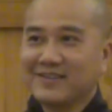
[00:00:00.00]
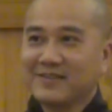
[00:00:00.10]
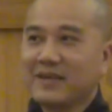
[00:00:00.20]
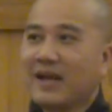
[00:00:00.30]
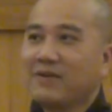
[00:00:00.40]

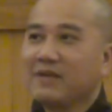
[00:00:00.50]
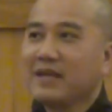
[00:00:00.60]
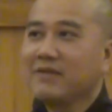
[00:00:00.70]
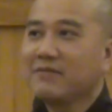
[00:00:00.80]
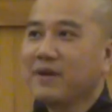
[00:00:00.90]
So now
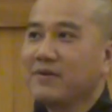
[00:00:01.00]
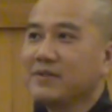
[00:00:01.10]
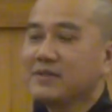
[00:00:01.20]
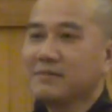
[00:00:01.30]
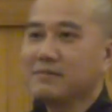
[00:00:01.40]
they are
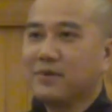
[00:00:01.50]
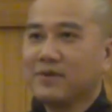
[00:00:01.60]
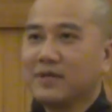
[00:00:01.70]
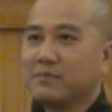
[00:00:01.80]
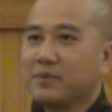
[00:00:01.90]
very
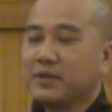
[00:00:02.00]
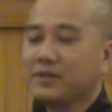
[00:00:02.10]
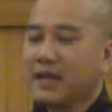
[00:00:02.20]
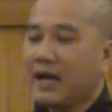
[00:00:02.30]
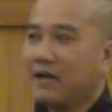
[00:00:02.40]
simple. They
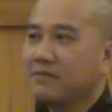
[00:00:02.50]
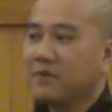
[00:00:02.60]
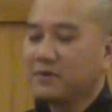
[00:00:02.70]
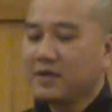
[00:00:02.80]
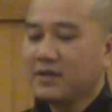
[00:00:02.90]
bring their
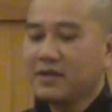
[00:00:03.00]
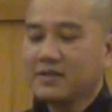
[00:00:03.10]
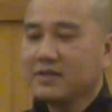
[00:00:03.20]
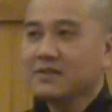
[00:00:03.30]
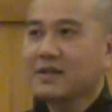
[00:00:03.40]
iPhone and
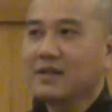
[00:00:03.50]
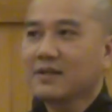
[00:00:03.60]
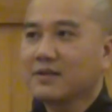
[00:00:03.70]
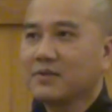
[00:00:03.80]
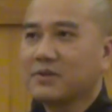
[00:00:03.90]
they just
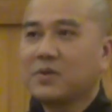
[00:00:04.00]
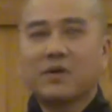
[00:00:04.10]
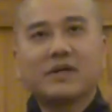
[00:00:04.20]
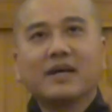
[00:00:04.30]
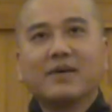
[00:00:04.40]
click the
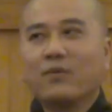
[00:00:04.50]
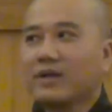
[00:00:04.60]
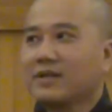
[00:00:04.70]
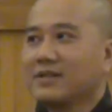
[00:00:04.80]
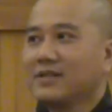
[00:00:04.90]
record.
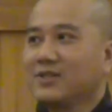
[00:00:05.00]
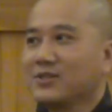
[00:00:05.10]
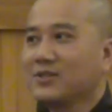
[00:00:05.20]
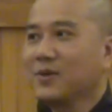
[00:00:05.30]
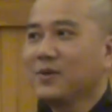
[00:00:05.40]
What the
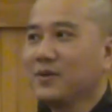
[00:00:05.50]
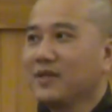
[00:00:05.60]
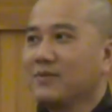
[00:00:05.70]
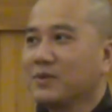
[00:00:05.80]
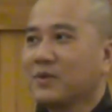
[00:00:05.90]
teacher told,
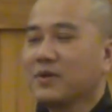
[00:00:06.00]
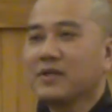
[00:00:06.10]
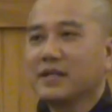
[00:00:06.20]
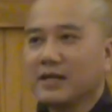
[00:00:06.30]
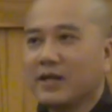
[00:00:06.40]
they
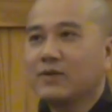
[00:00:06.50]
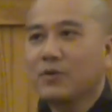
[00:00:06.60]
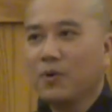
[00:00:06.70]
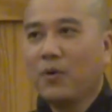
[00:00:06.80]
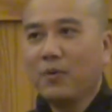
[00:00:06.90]
record, and they can
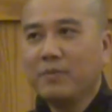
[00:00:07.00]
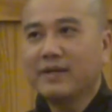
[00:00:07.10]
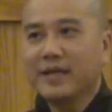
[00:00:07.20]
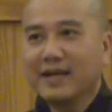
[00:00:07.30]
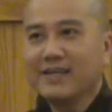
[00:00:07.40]
go home
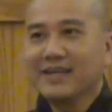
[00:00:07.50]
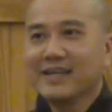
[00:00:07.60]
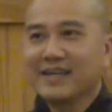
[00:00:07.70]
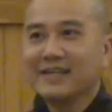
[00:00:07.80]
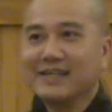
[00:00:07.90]
and
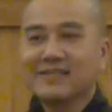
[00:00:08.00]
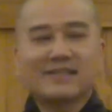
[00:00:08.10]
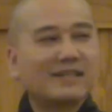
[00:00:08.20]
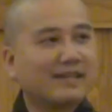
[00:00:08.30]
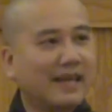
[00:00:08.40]
they can
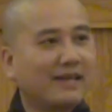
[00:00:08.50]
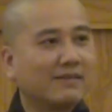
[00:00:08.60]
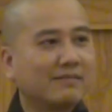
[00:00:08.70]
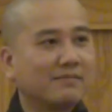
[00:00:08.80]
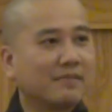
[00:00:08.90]
listen
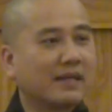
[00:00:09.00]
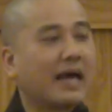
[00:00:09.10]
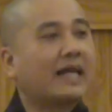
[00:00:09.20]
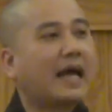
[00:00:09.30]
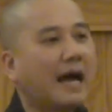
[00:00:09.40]
again. But
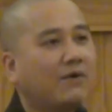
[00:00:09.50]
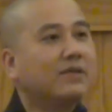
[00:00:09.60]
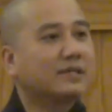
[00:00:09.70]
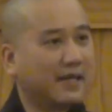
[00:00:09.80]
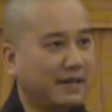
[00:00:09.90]
at
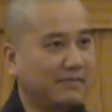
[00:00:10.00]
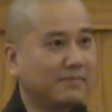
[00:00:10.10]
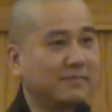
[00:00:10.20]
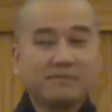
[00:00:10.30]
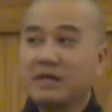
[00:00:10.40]
our
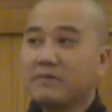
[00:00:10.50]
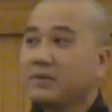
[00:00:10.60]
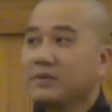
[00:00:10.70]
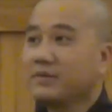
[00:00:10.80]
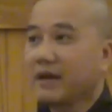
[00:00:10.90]
time,
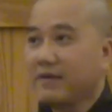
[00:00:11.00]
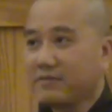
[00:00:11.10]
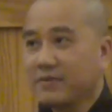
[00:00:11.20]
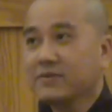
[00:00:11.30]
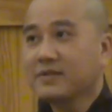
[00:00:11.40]
maybe we don't
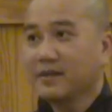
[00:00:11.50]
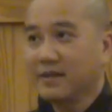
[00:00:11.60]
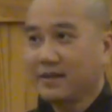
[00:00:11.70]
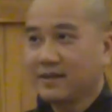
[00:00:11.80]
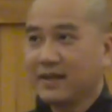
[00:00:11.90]
have those
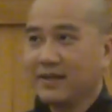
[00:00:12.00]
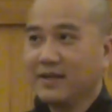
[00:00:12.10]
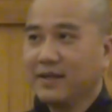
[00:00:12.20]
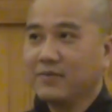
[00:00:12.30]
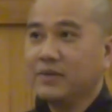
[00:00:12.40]
things like that.
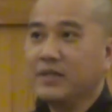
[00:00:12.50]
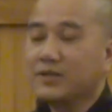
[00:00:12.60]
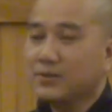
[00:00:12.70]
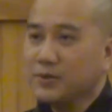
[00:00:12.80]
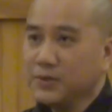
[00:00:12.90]
We
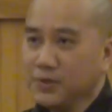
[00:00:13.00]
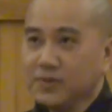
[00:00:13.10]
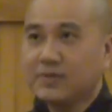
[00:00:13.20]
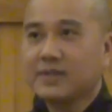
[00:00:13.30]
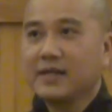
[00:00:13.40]
need to
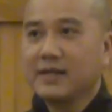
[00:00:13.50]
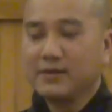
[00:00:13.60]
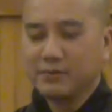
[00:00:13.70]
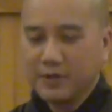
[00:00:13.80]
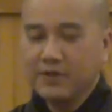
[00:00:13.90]
use
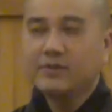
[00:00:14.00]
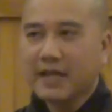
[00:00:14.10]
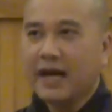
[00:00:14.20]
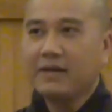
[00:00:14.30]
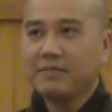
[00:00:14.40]
real
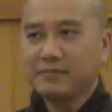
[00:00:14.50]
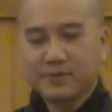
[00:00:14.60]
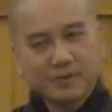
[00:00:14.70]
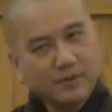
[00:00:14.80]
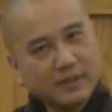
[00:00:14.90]

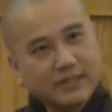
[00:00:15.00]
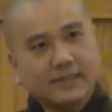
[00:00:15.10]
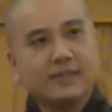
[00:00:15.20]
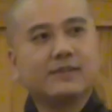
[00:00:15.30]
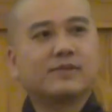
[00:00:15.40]
time to
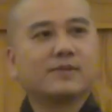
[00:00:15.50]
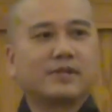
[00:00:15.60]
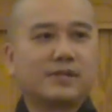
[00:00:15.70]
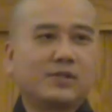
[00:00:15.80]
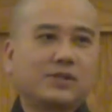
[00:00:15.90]
listen to
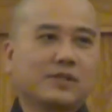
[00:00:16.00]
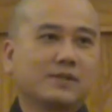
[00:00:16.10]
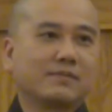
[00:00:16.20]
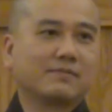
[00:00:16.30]
the teacher.